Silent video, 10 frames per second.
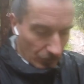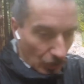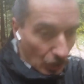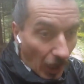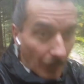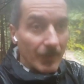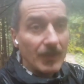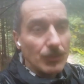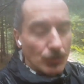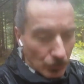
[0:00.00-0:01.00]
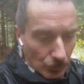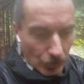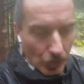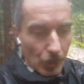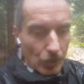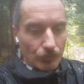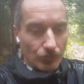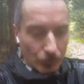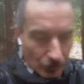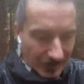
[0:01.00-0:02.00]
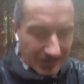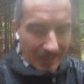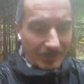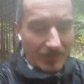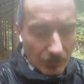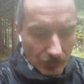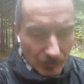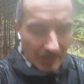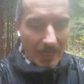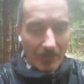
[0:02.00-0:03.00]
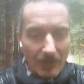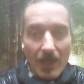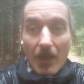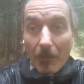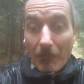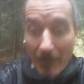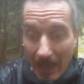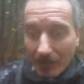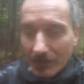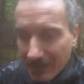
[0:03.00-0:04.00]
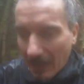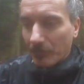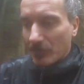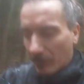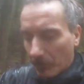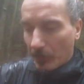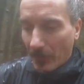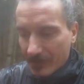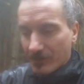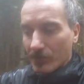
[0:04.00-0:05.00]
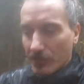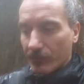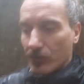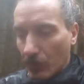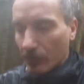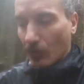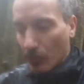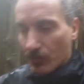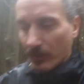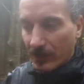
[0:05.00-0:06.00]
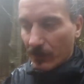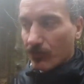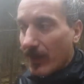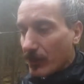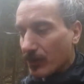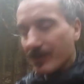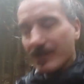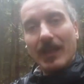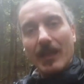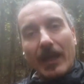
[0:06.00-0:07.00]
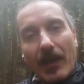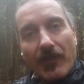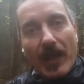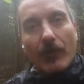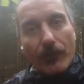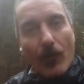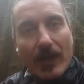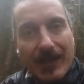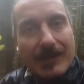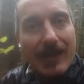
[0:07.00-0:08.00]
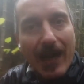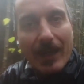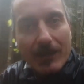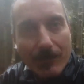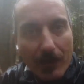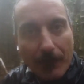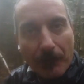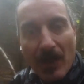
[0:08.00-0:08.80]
common to those who tended to have maladaptive appraisals of so social situations and therefore anxiety.